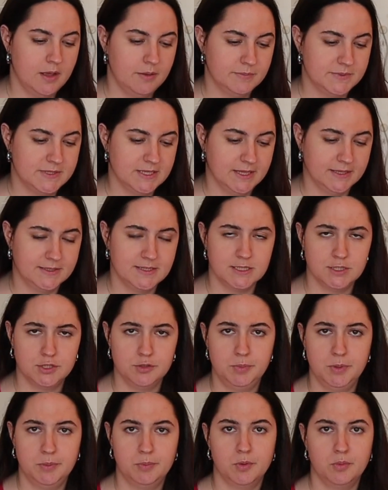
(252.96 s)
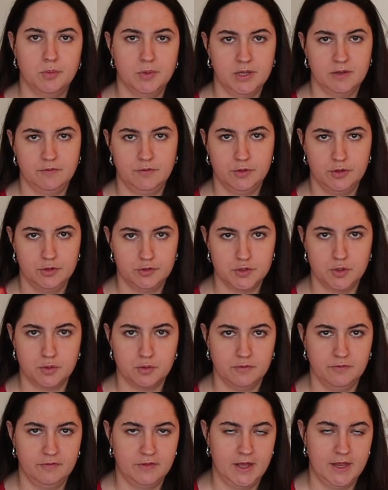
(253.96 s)
selecting two people will give you the
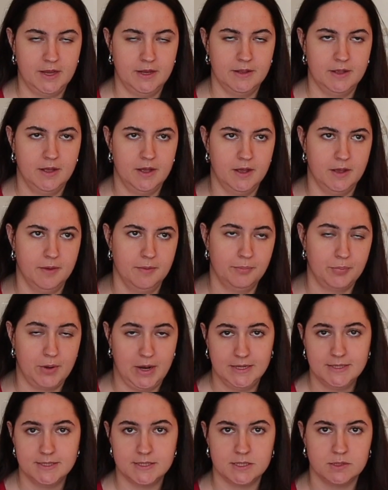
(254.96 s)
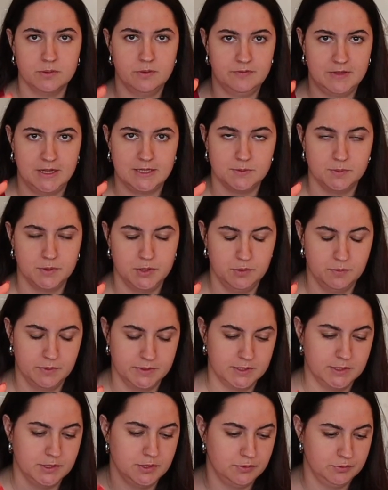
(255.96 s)
total flight price. So if that's what you
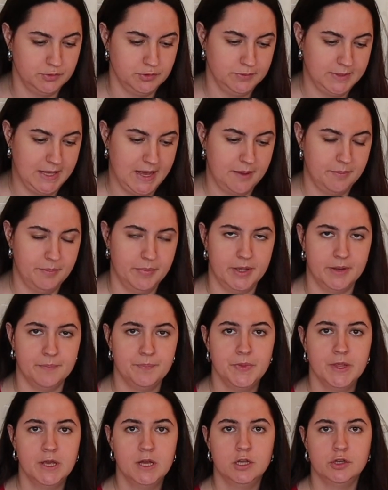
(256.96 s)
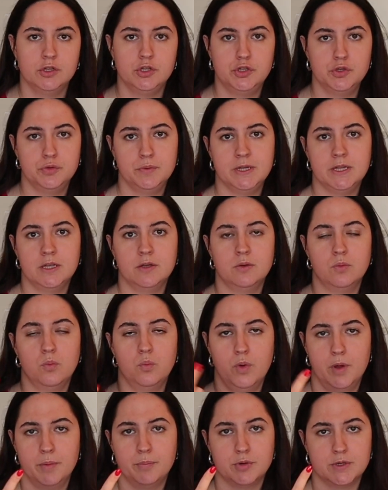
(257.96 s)
want to do, do that. But doing
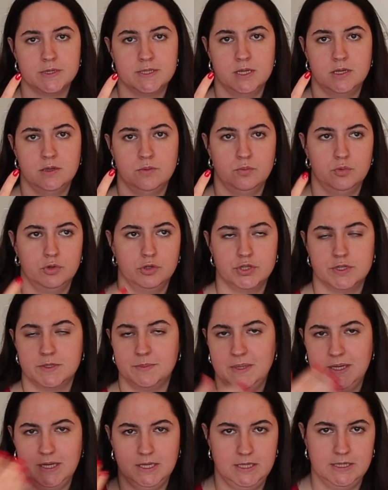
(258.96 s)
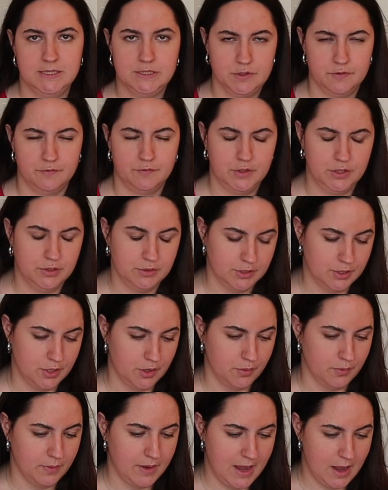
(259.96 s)
one person will just make it easier for you to
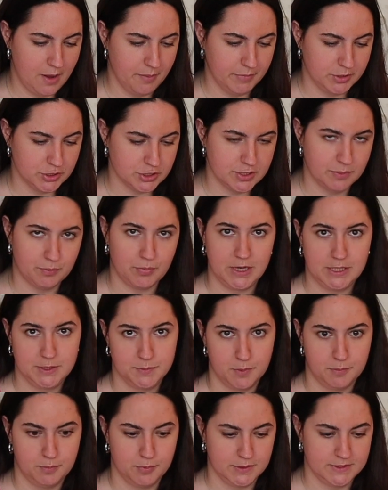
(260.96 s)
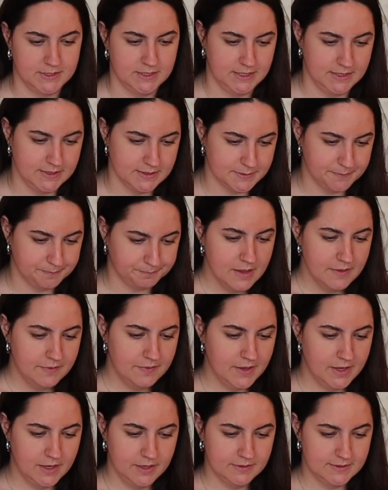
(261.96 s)
know how much the price per person is.
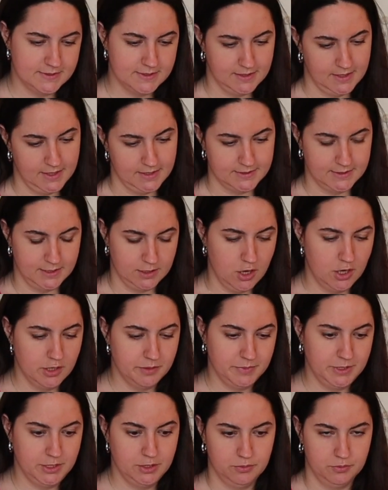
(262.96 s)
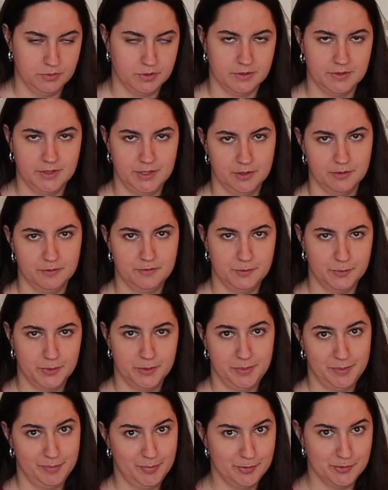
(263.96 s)
Then select economy, or if you want
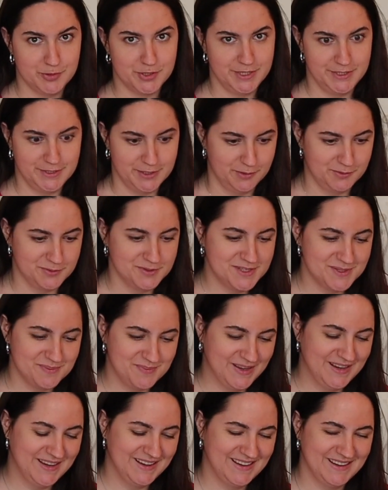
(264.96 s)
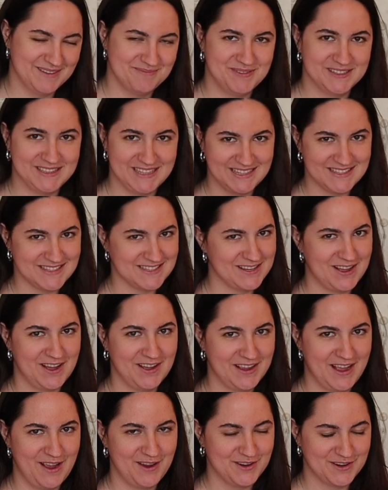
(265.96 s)
to be bougie, don't, but that's
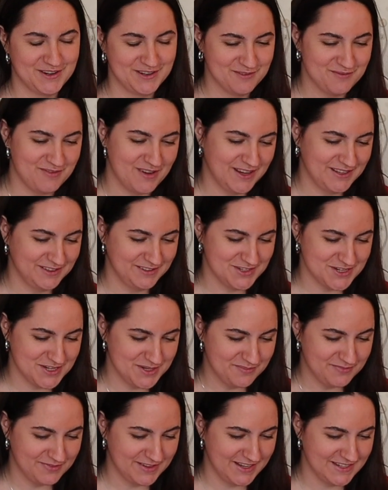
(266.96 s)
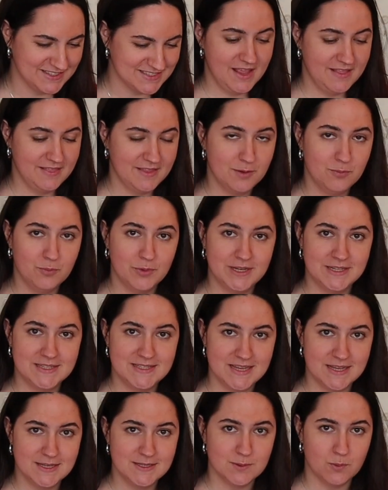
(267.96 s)
not how you're going to find the cheap flights. And then when it
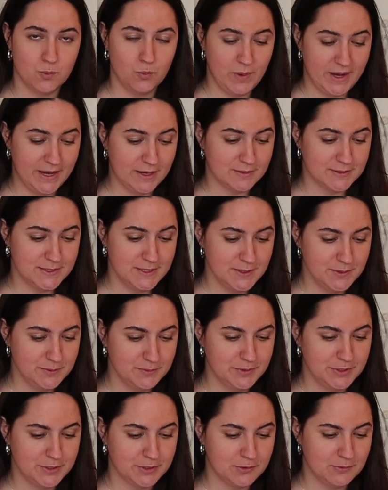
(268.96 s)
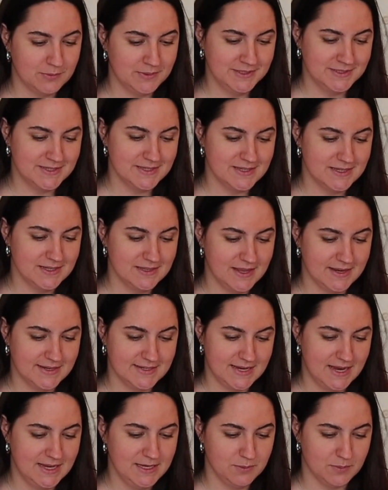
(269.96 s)
says where to, you're going to
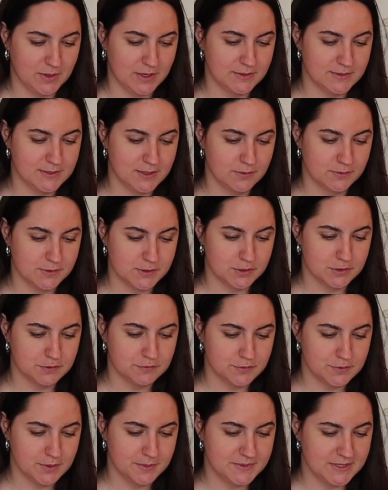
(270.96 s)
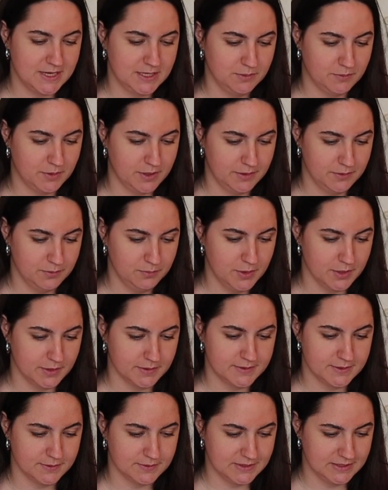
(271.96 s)
select anywhere. So search for trips anywhere in the
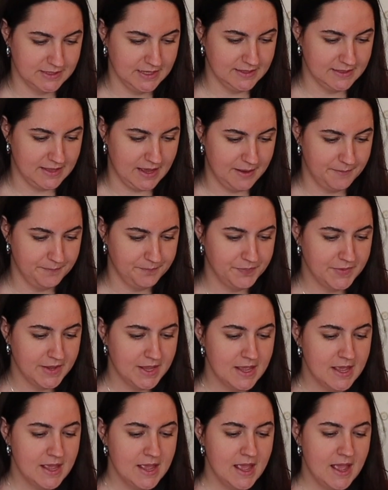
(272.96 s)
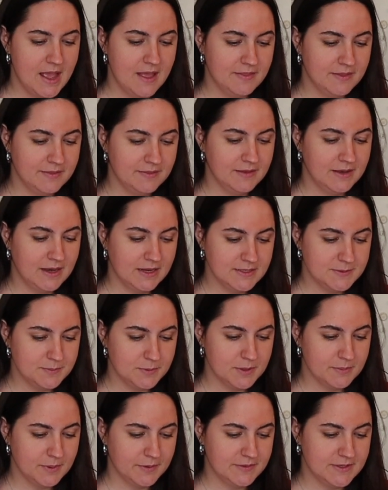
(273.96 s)
world. So select that. And then the nice
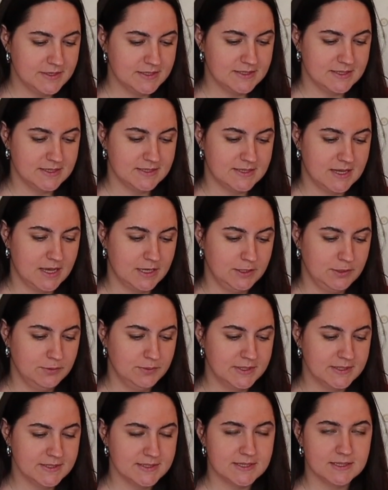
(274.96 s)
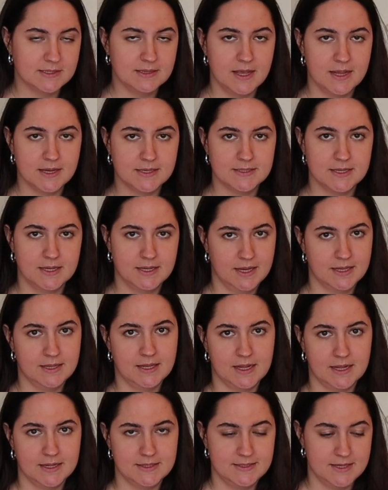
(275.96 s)
part about this is that you can select, again,
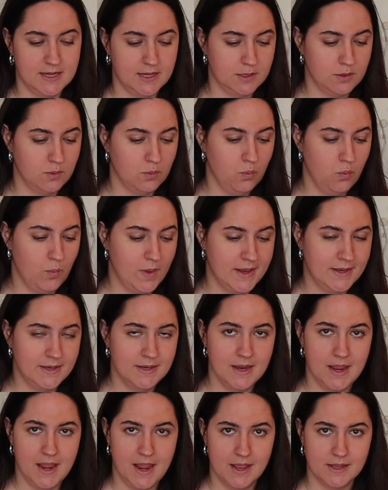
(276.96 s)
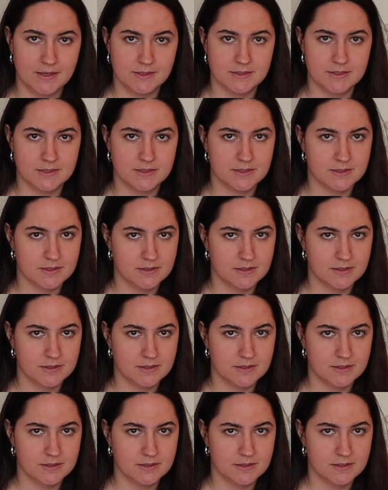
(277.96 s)
like I said, when and